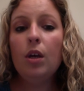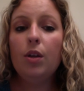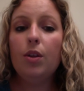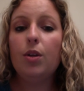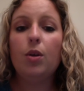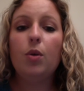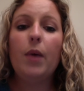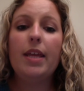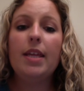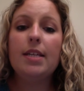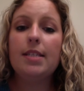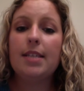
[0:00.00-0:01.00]
The new way
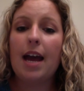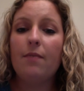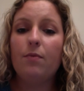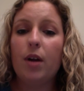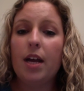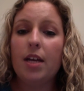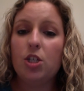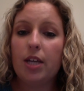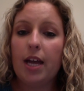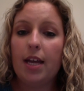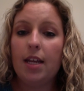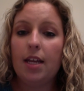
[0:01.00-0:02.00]
that staff were
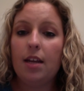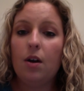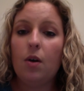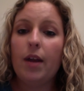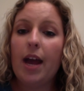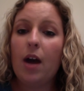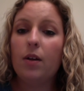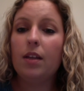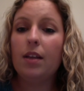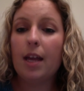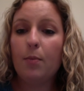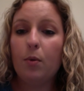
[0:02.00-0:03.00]
educated on how to
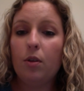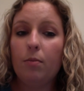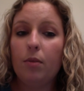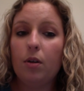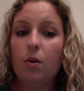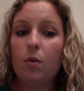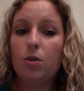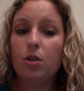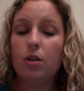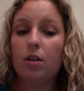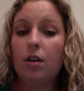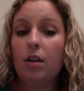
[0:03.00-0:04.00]
label the blood
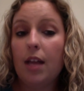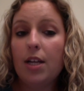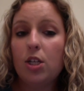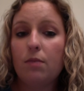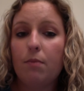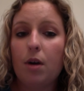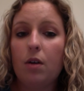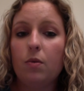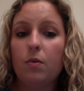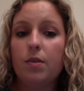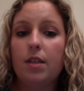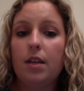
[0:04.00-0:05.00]
culture collection
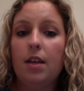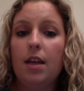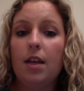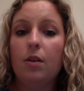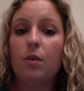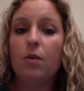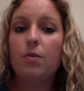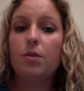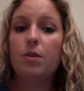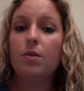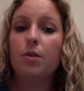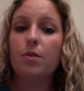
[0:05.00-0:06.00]
bottles includes
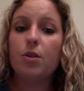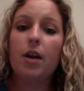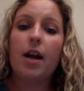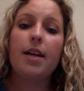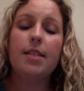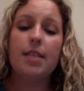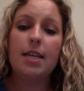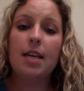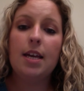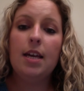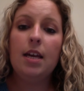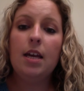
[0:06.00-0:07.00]
the user ID
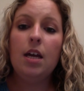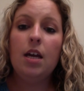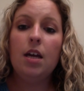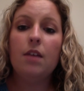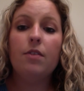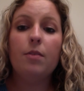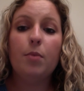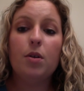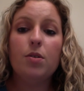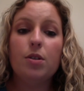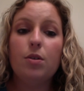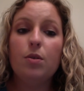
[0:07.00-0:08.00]
of the
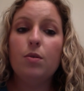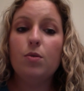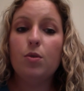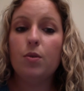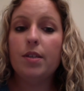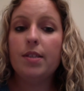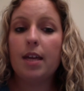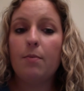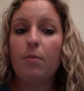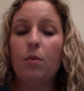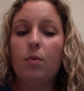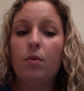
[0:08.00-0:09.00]
person who drew the
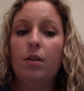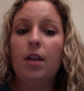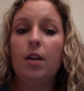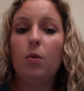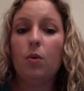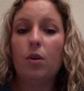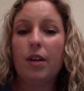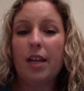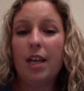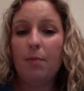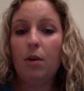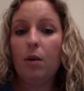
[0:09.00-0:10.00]
sample in order to
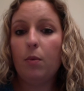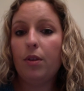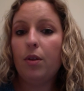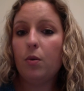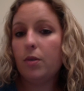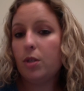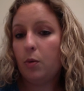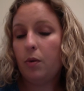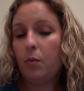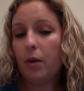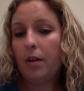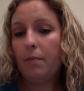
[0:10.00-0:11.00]
keep up with who was doing
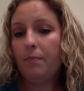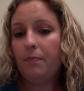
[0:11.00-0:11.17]
what.